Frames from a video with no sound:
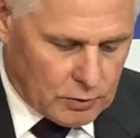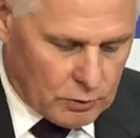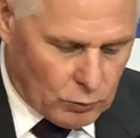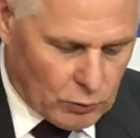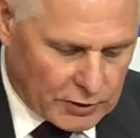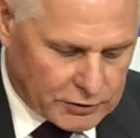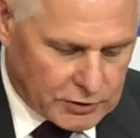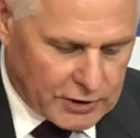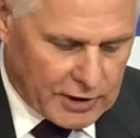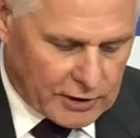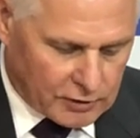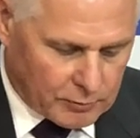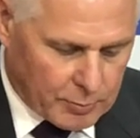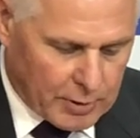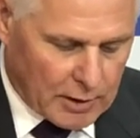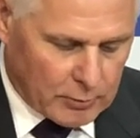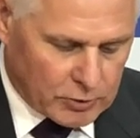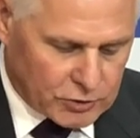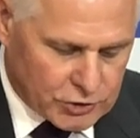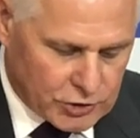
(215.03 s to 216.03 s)
One count of
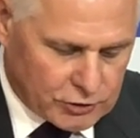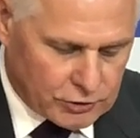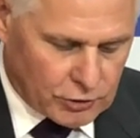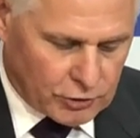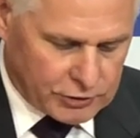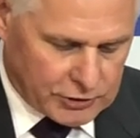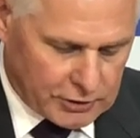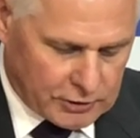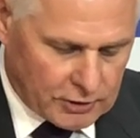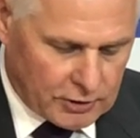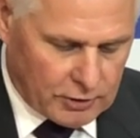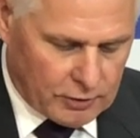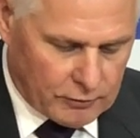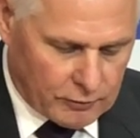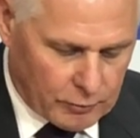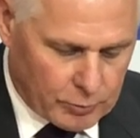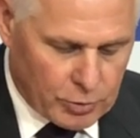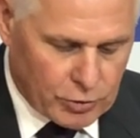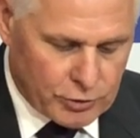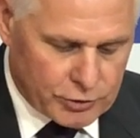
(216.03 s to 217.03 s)
publishing the identity
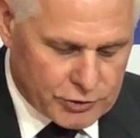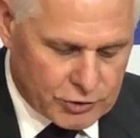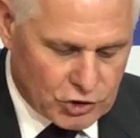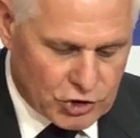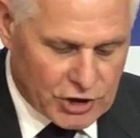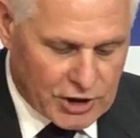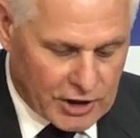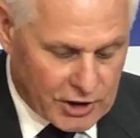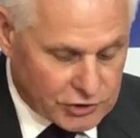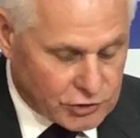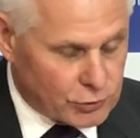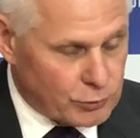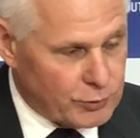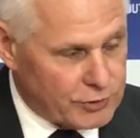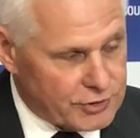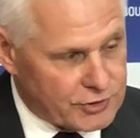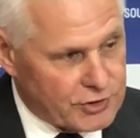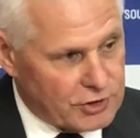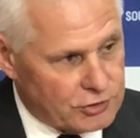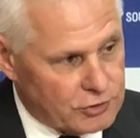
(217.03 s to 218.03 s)
of a person charged with
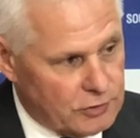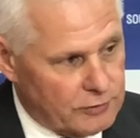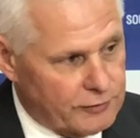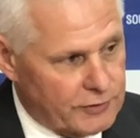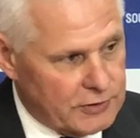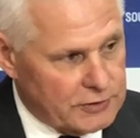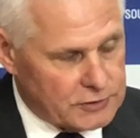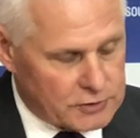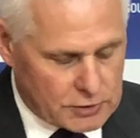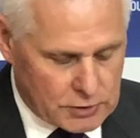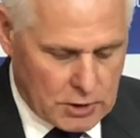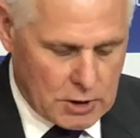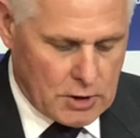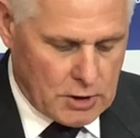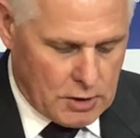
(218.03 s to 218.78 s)
a sexual offence,